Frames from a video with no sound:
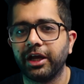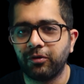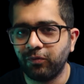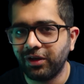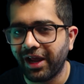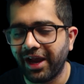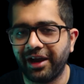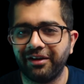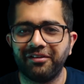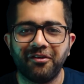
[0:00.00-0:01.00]
It will
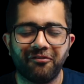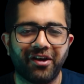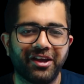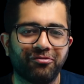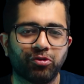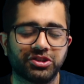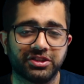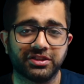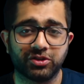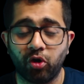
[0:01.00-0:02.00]
add 5
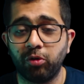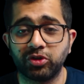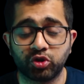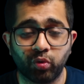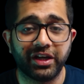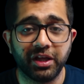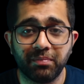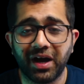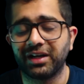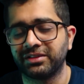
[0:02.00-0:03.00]
questions, almost 20
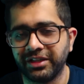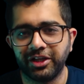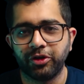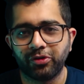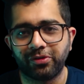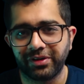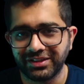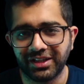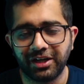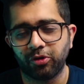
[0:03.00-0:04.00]
marks in your
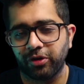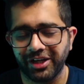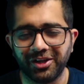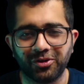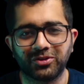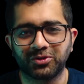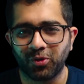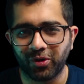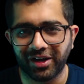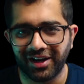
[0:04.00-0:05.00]
result or in your
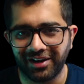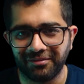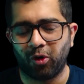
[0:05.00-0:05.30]
scorecard.